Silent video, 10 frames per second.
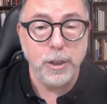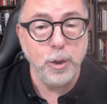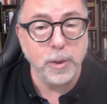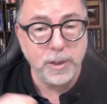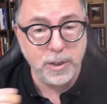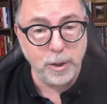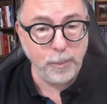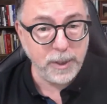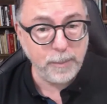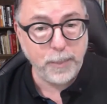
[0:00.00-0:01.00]
You could still
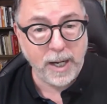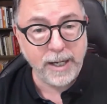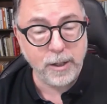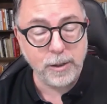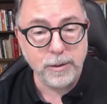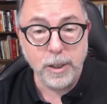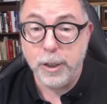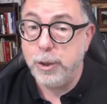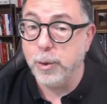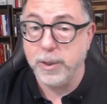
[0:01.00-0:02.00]
be a buyer.
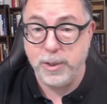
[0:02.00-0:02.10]
You could